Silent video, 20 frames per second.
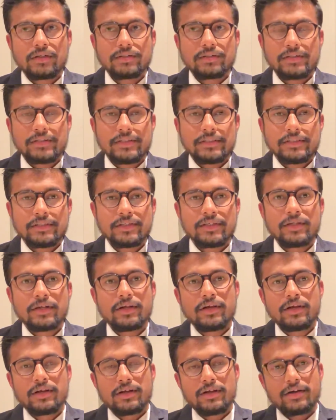Yes,
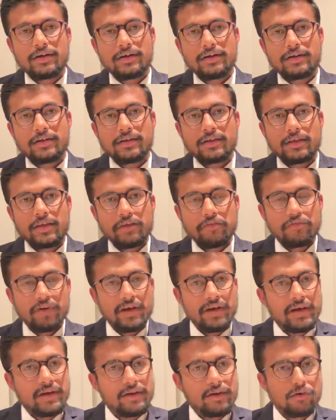if I
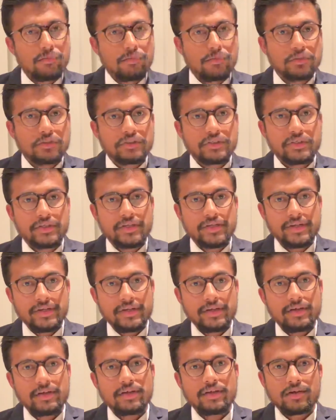get an
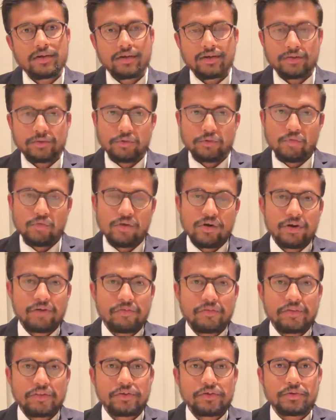opportunity to work
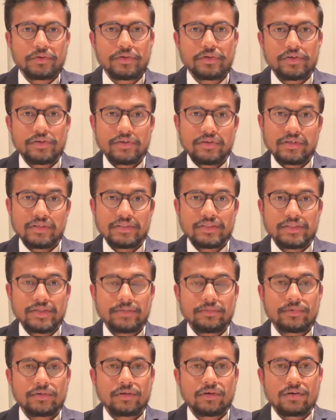with you in your
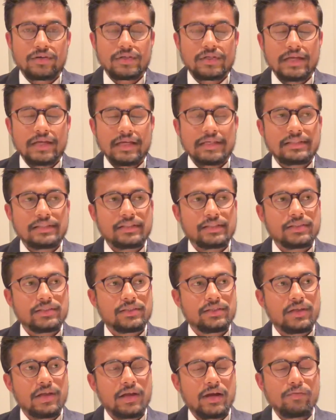esteemed
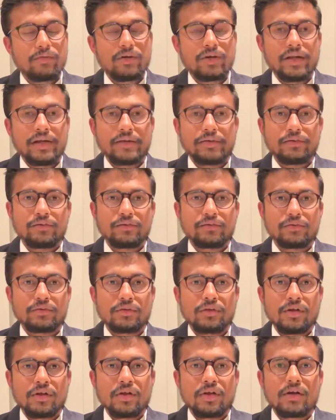organization, I would like to
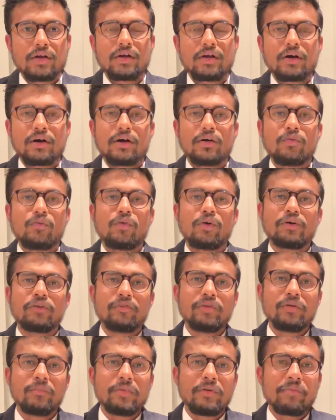know what
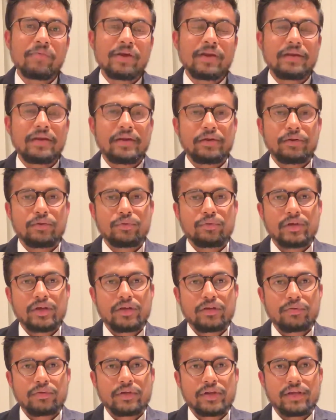will be my day-to-day
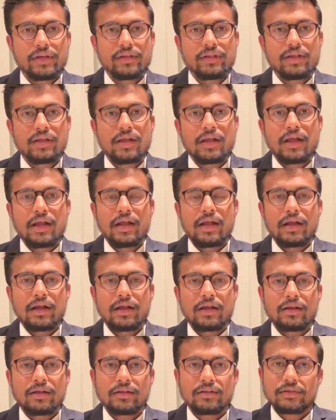routine.
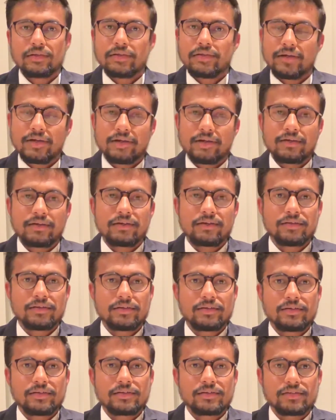Yeah,
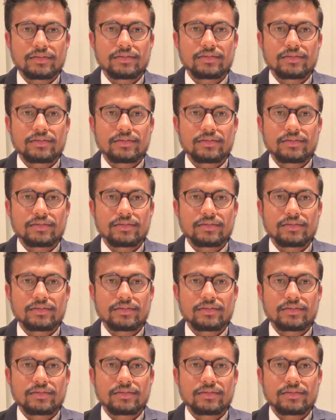that's it.